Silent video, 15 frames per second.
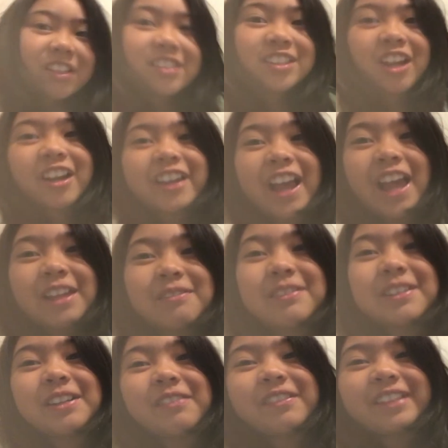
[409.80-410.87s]
Sorry guys, we
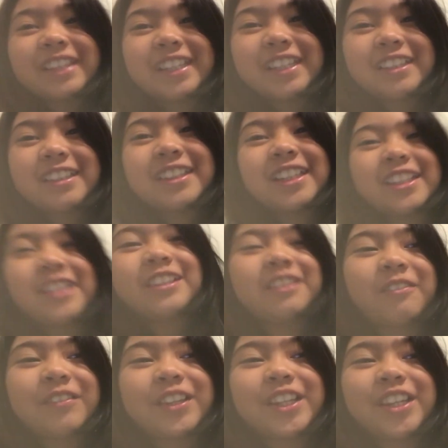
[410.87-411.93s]
didn't really continue
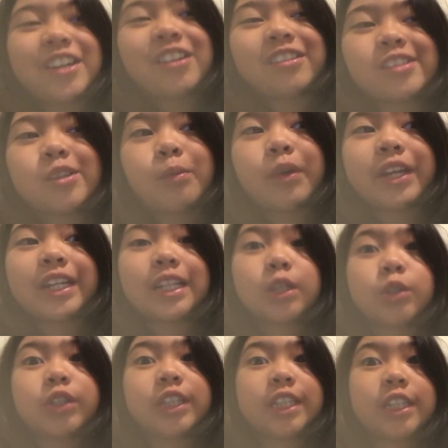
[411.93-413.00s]
the video. So we're gonna
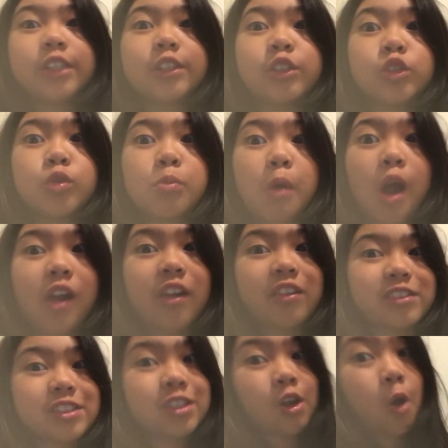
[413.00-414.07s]
continue
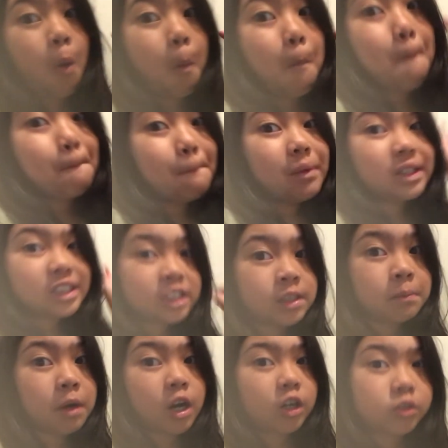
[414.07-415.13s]
tomorrow. So see you
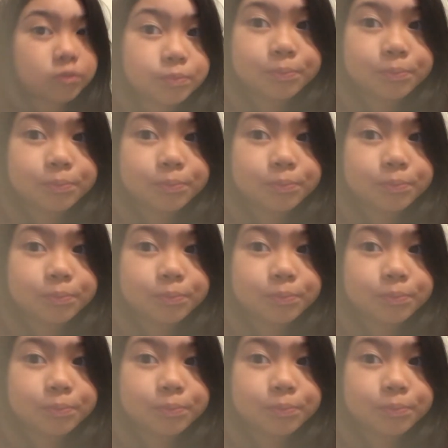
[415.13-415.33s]
tomorrow.